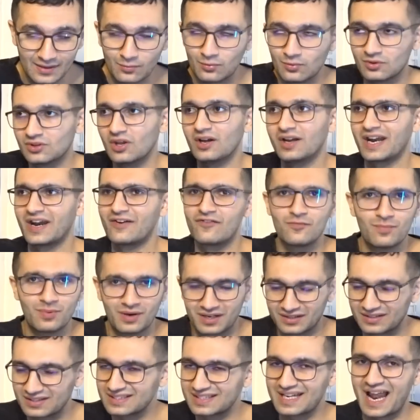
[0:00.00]
Well, not everybody,
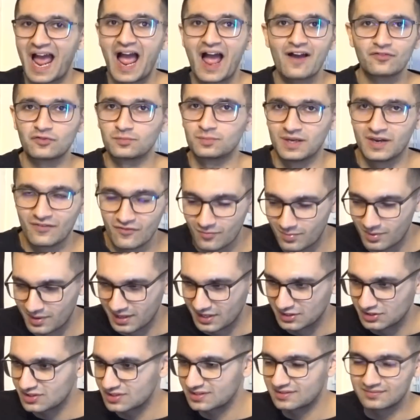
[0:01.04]
it doesn't have to be everybody,
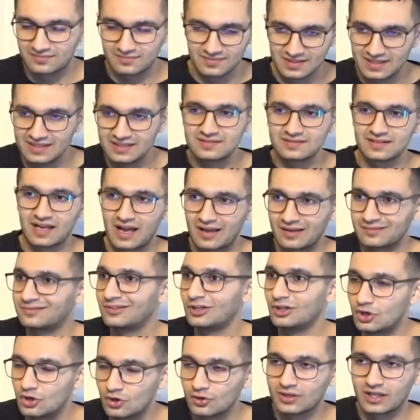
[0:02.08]
it just needs a
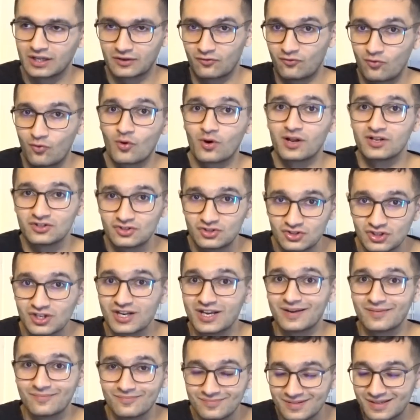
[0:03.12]
good, like Ford and
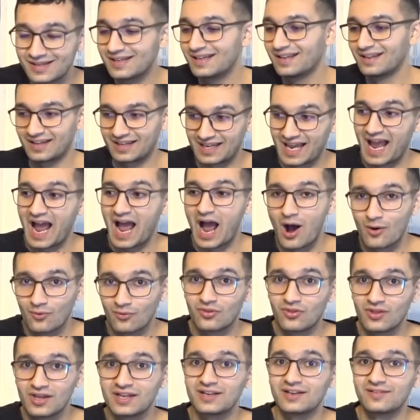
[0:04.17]
GM, like how
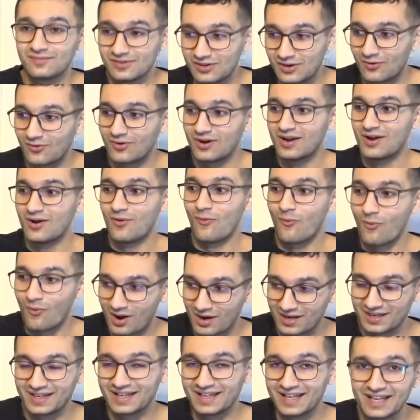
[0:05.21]
they, you know,
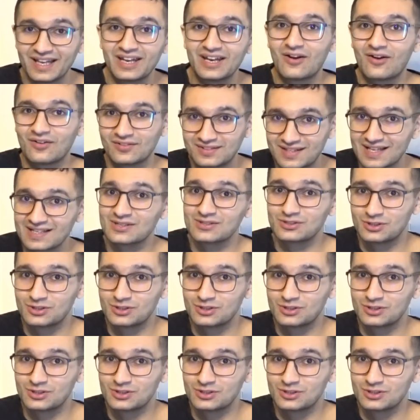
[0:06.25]
want it in on Tesla